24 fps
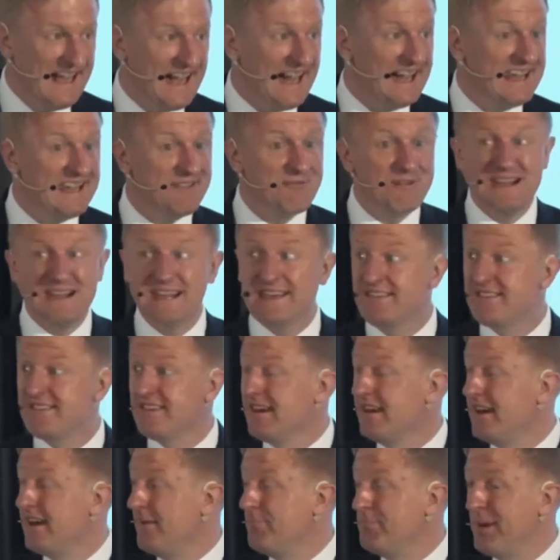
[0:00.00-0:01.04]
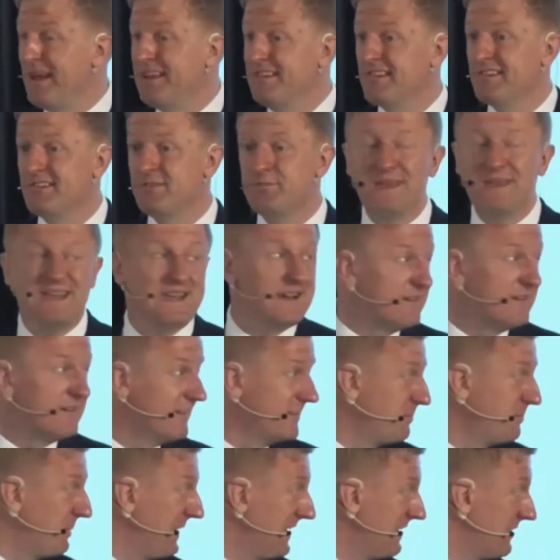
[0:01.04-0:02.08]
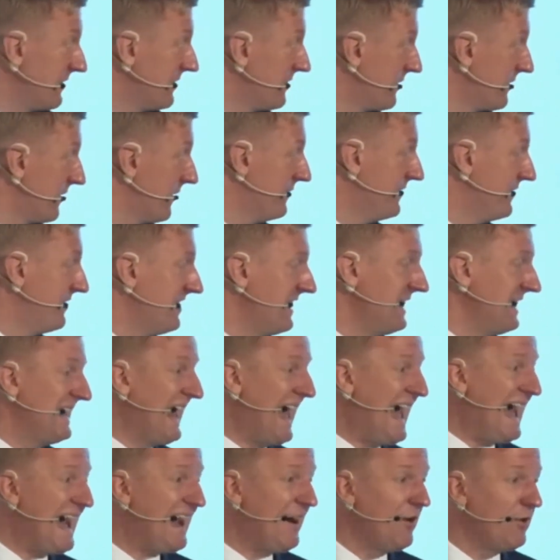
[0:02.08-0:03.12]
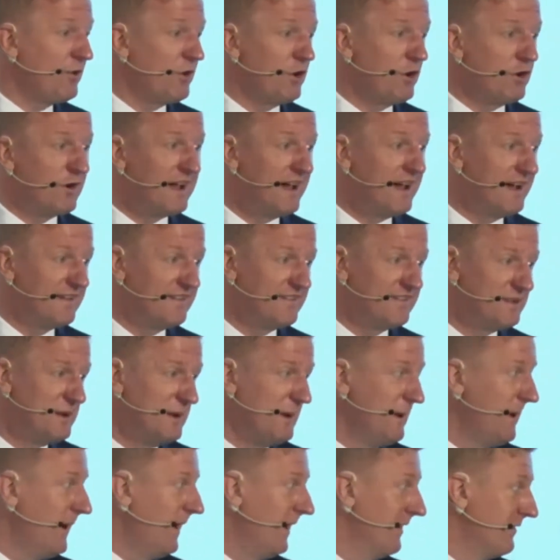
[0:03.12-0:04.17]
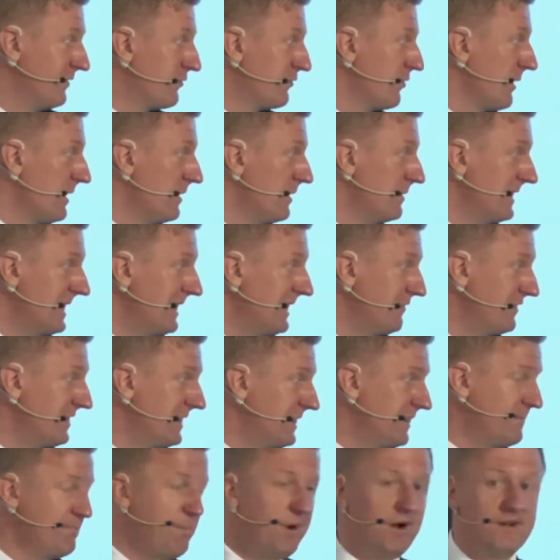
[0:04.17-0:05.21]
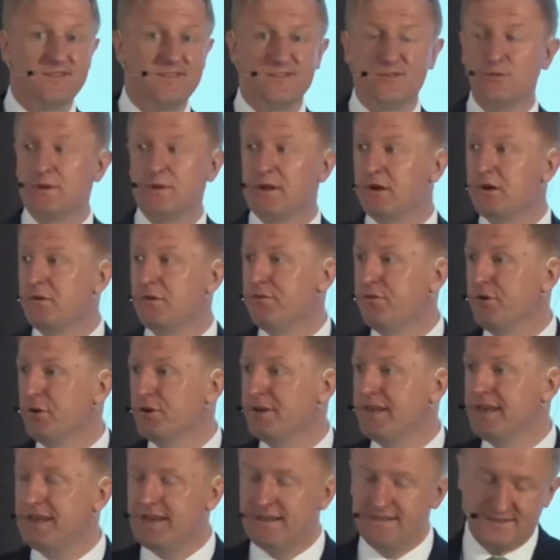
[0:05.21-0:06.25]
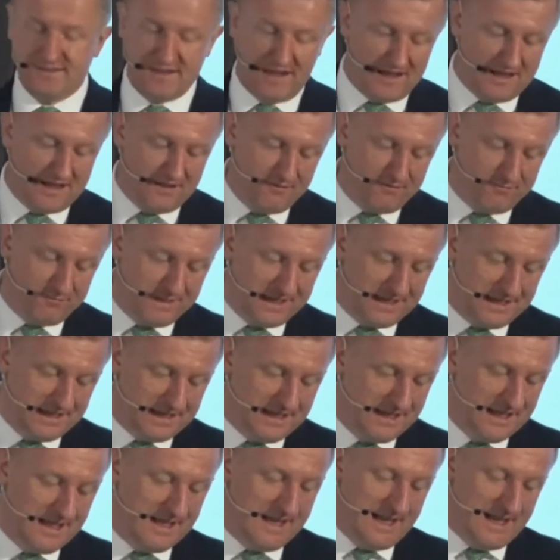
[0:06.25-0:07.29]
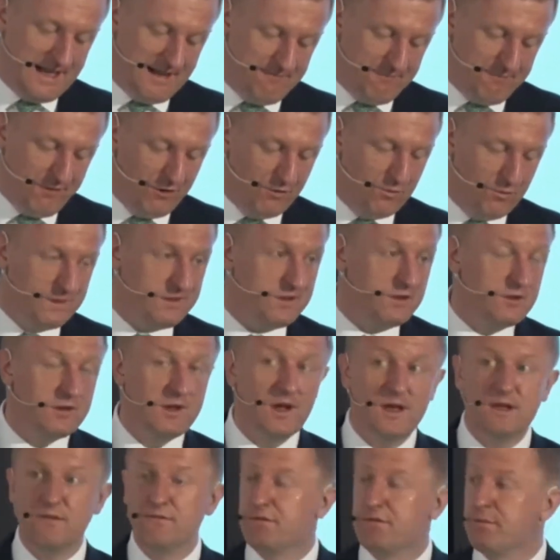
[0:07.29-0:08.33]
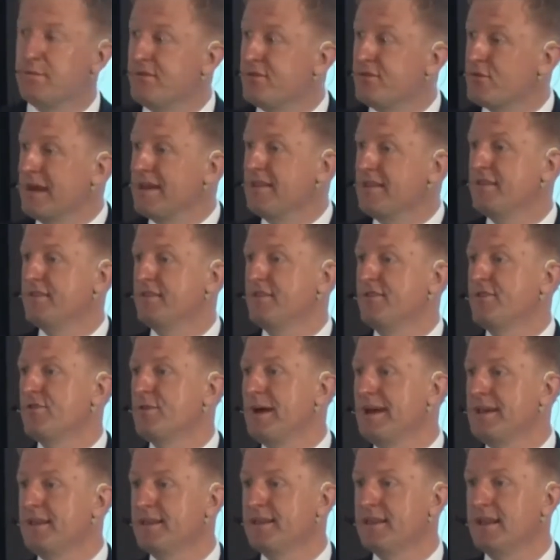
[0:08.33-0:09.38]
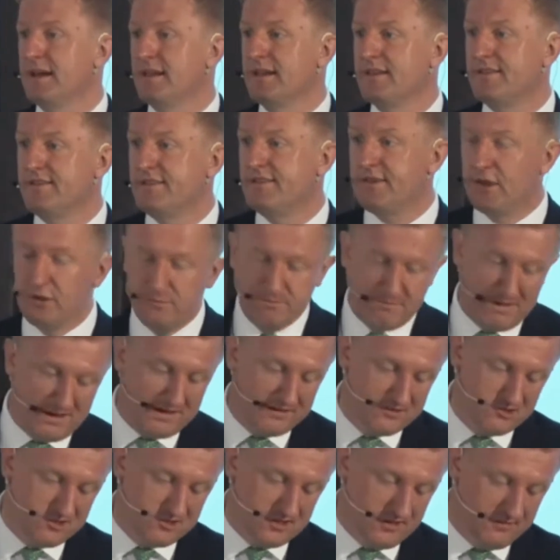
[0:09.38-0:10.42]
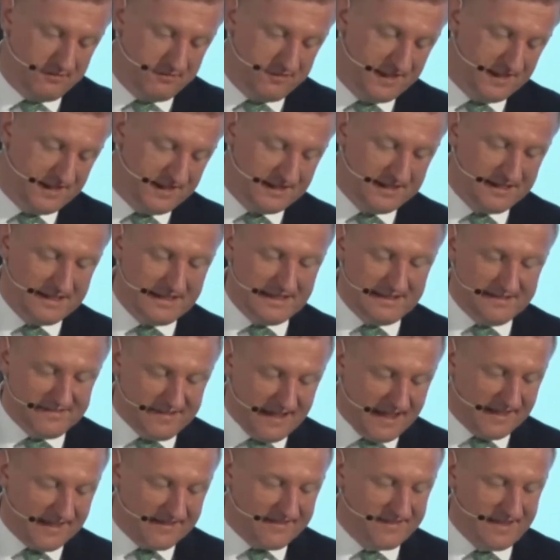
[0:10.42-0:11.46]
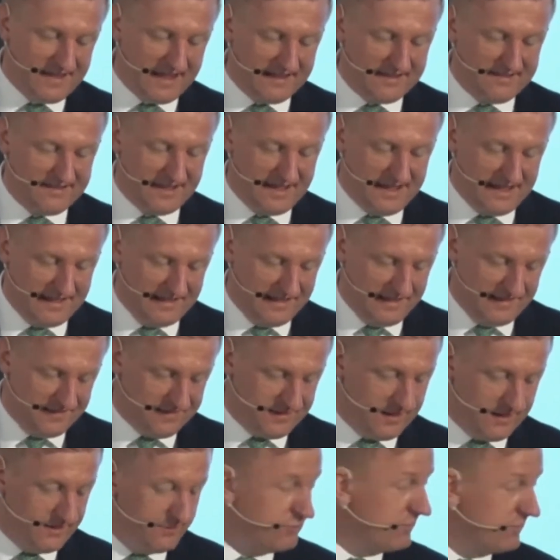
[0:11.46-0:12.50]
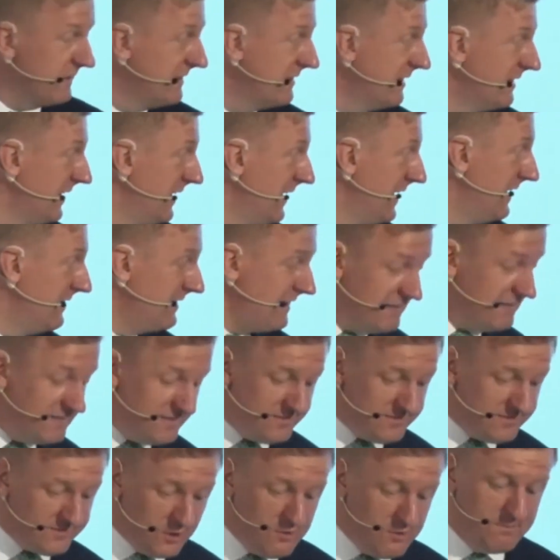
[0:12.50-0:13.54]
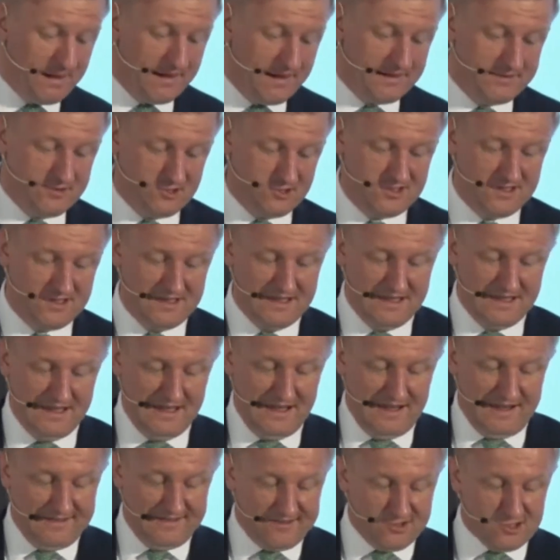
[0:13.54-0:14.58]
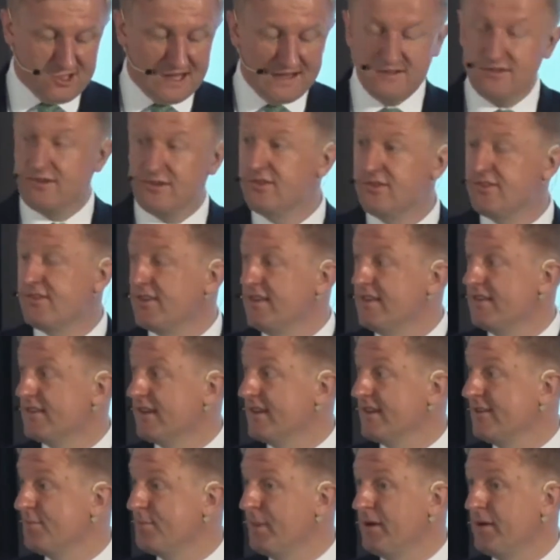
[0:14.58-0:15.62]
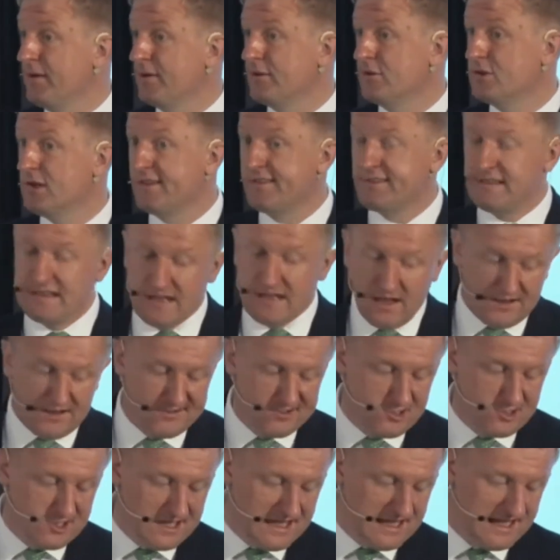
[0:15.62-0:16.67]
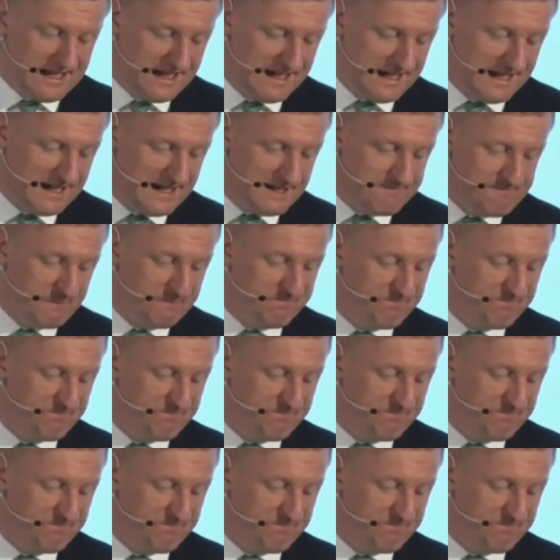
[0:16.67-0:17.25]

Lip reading: And it really is a pleasure to be here. And it's a pleasure to have seen how CogX has grown even in the past 3 or 4 years that I've been involved with you, going from strength to strength, like so much of the tech sector in this country. And indeed, so much has changed since I spoke just last year here.